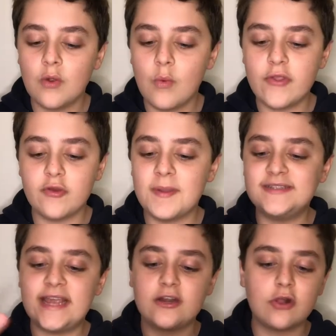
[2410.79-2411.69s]
whether it be
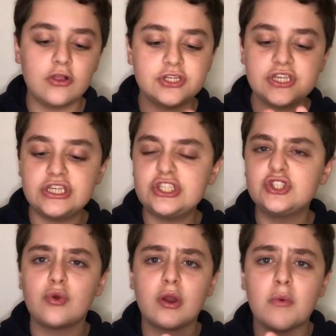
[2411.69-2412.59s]
technology,
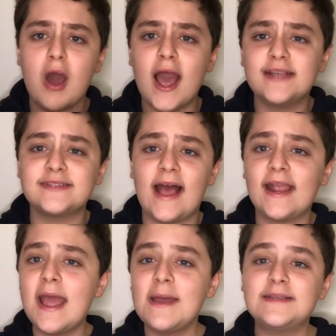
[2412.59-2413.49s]
story wise, like
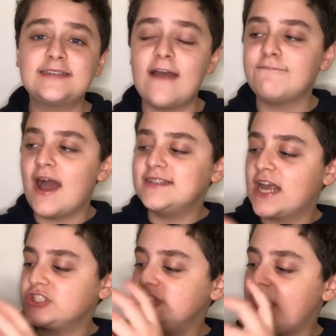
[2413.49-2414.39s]
sci fi is
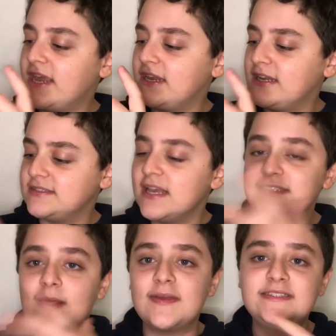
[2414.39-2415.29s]
actually taking this
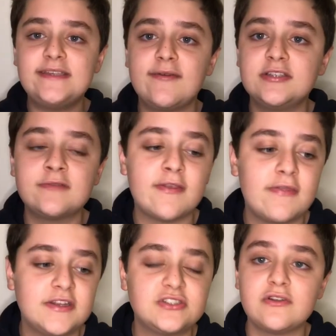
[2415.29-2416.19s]
something serious rather
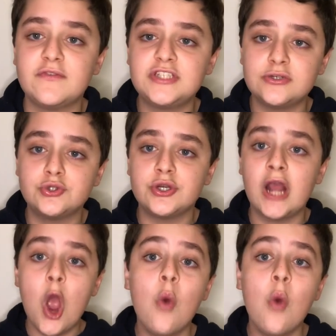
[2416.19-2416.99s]
than just not for children.